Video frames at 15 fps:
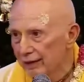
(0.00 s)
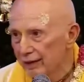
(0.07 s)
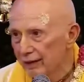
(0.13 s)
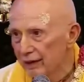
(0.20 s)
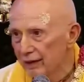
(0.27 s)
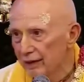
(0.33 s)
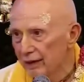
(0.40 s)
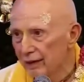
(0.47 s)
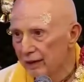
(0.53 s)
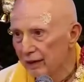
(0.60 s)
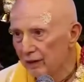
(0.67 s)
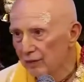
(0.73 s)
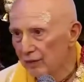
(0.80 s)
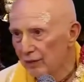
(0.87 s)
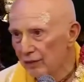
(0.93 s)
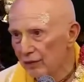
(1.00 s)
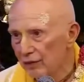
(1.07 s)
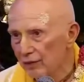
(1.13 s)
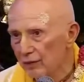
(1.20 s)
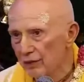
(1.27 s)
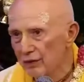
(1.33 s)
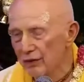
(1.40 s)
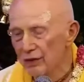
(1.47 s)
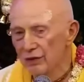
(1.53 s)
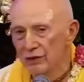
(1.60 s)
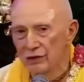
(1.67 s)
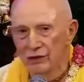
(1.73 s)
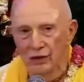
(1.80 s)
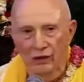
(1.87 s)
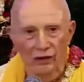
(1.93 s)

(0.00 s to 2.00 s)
killing, another person will just,